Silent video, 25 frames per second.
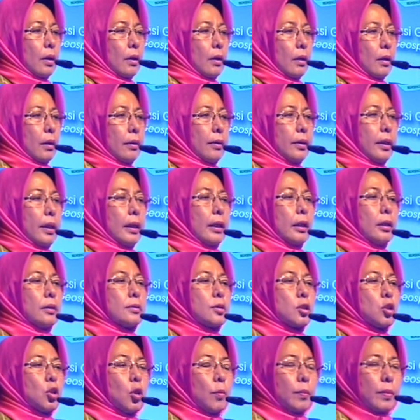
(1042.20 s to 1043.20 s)
the
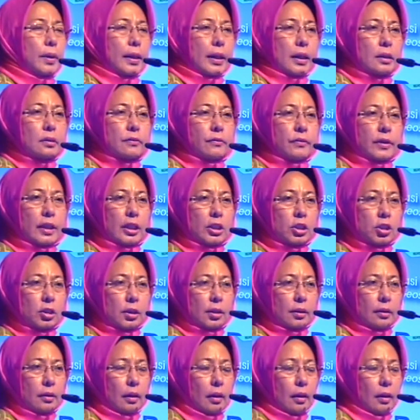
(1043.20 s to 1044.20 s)
slope
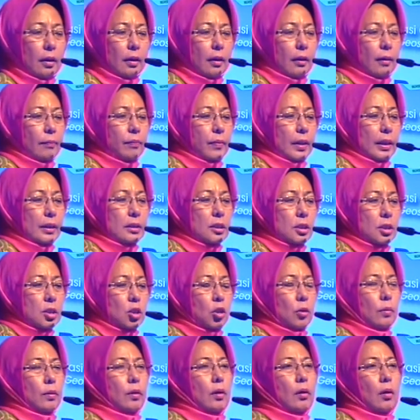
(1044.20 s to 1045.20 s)
classification. The
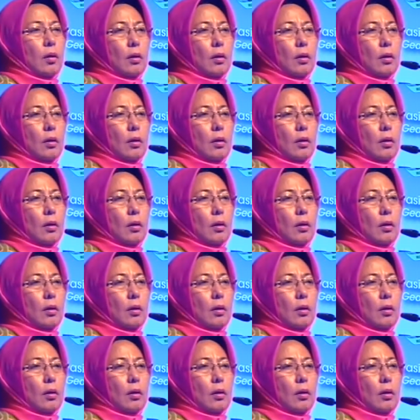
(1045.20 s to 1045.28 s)
slope,